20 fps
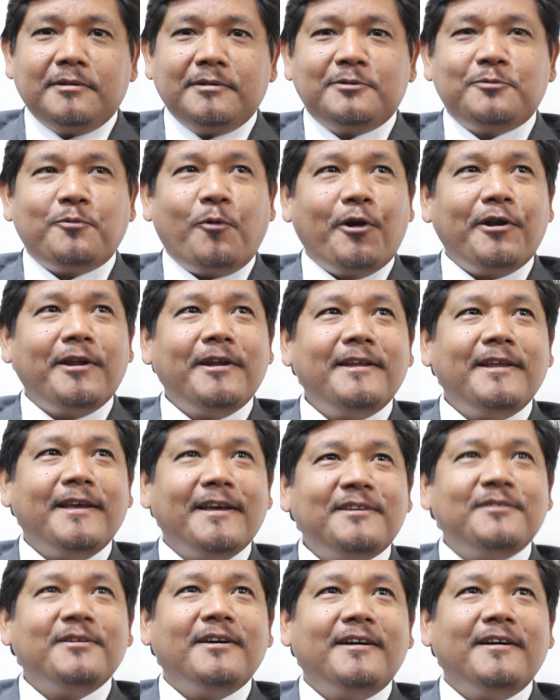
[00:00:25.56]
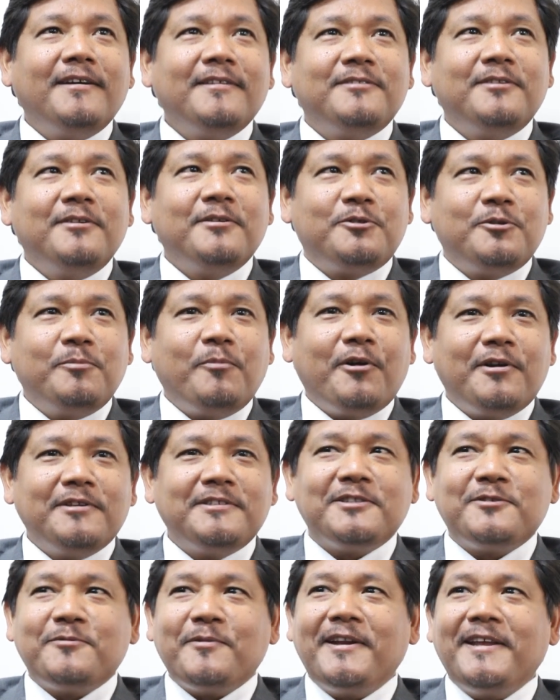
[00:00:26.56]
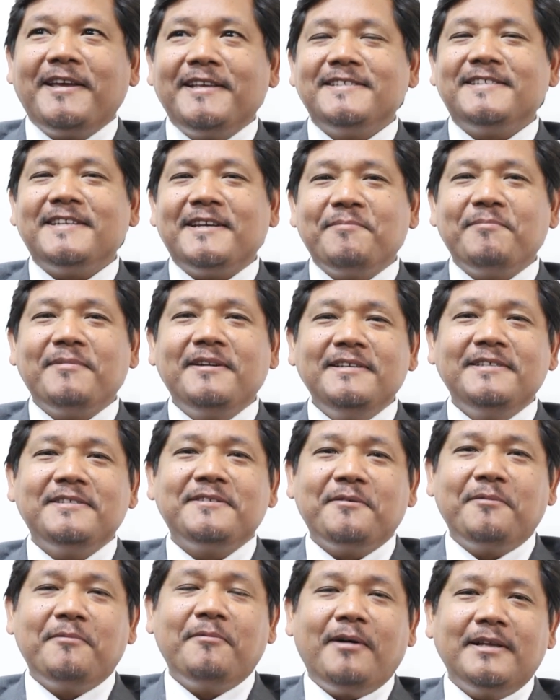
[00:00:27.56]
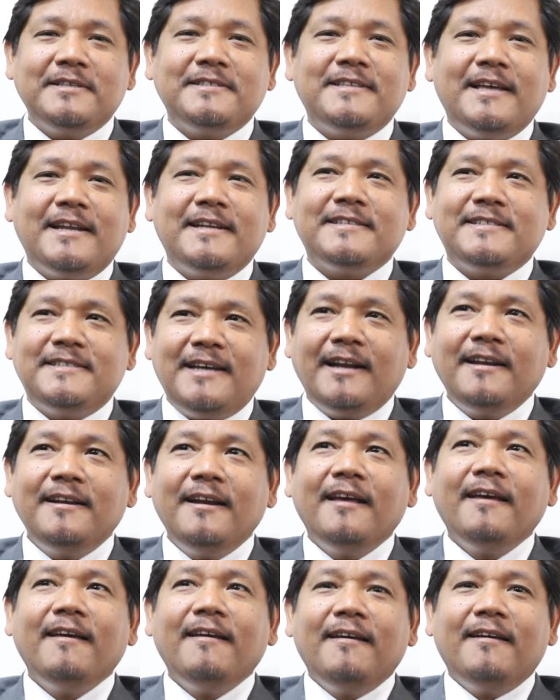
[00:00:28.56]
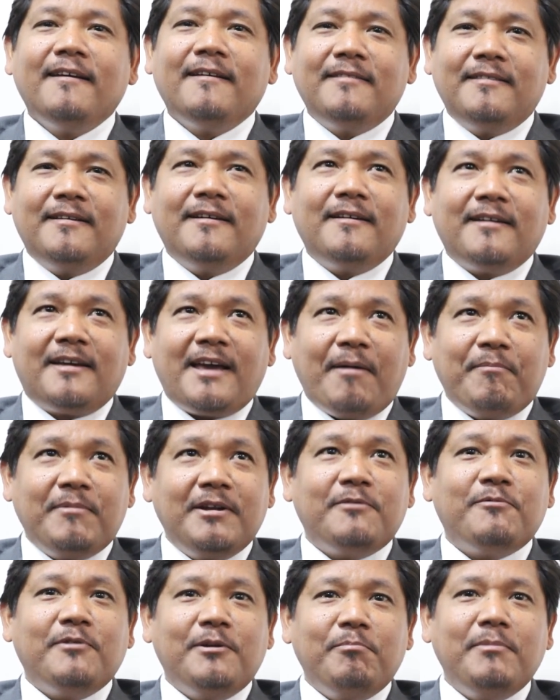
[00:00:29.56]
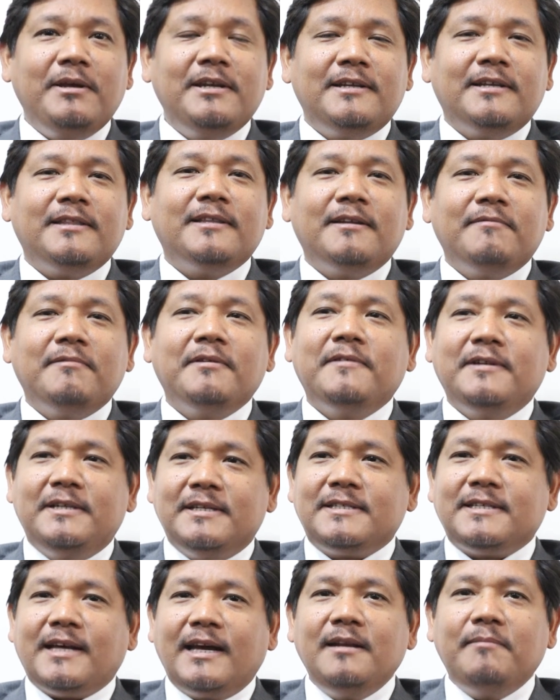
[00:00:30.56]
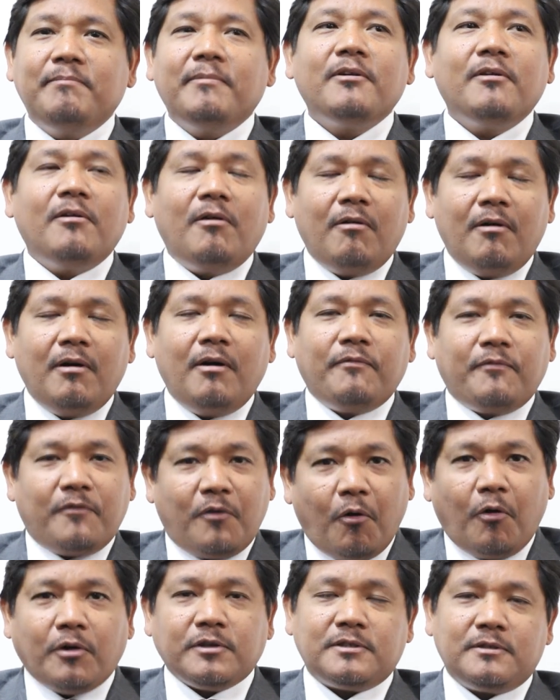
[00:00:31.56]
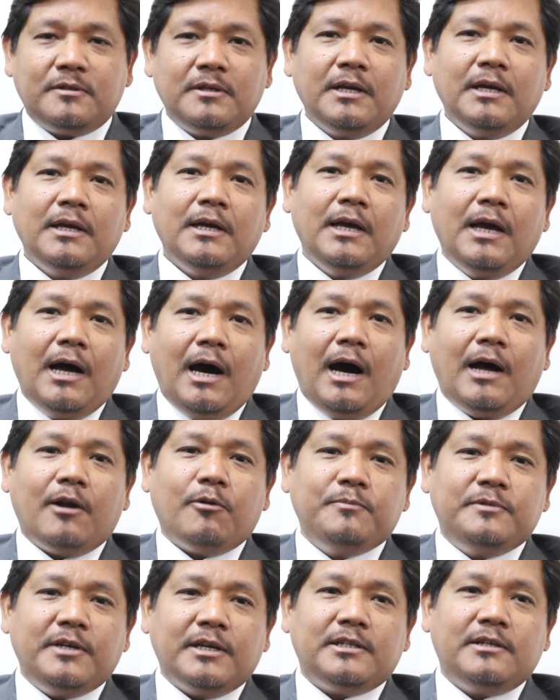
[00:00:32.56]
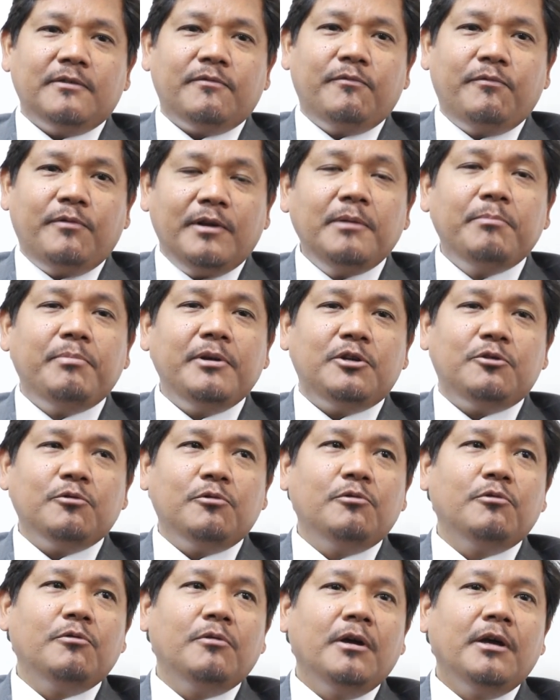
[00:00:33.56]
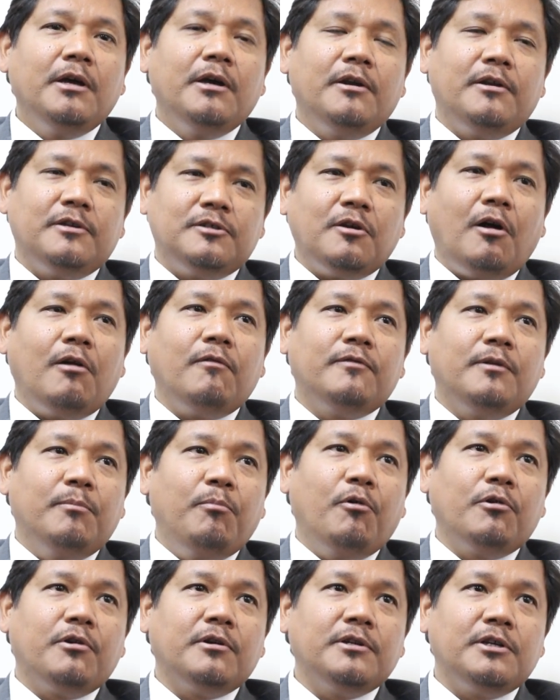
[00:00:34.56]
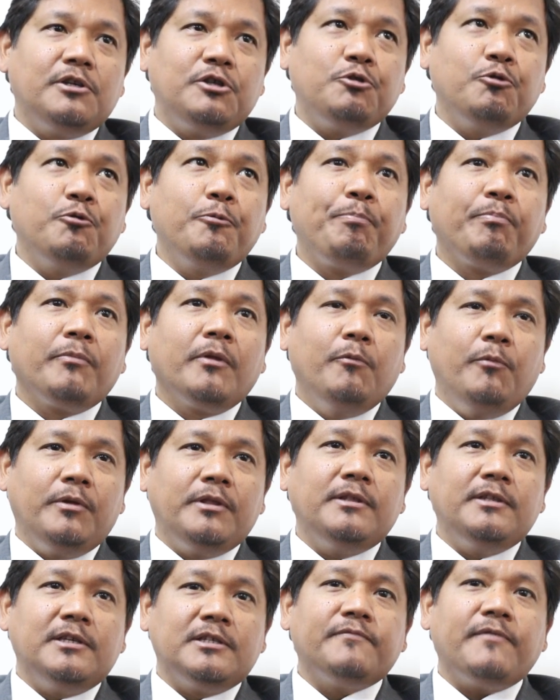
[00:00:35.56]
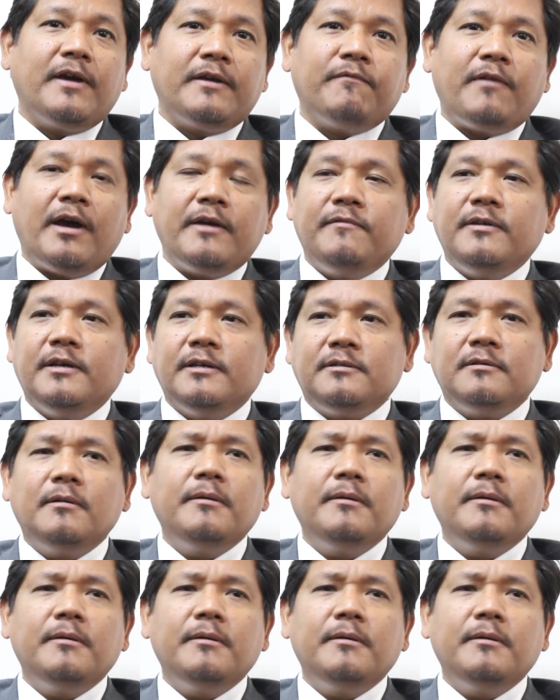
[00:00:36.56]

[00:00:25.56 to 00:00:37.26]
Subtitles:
Sworn in yet, tomorrow is a swearing-in ceremony, so once that is done, the cabinet will meet and then we will decide. But of course, our objective will be to resolve the border issue within this five years.